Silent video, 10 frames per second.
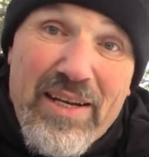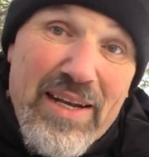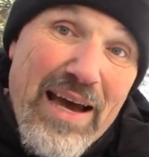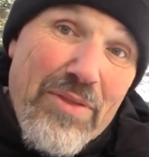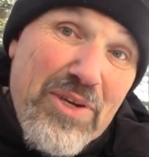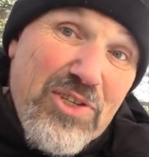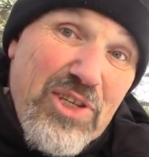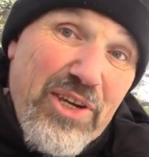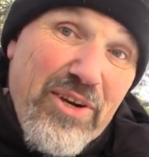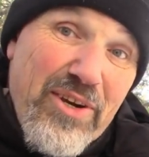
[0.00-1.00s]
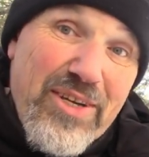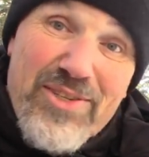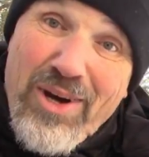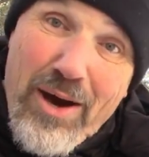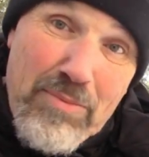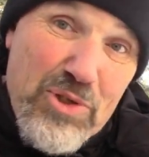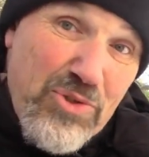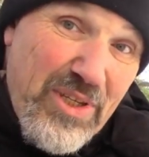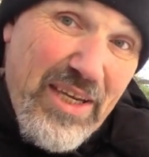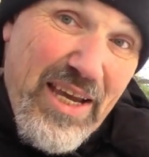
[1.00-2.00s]
Now this here is
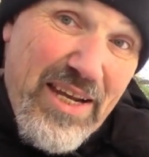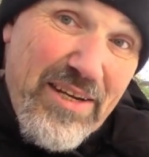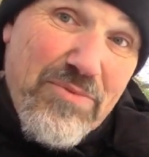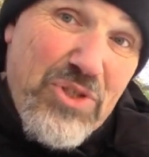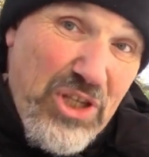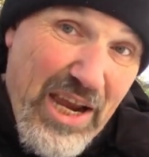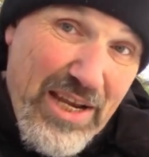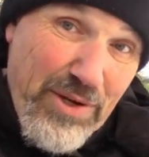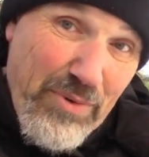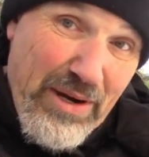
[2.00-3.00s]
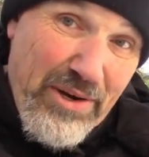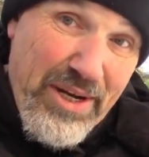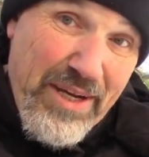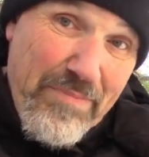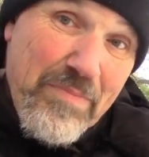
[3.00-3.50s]
almost the end of January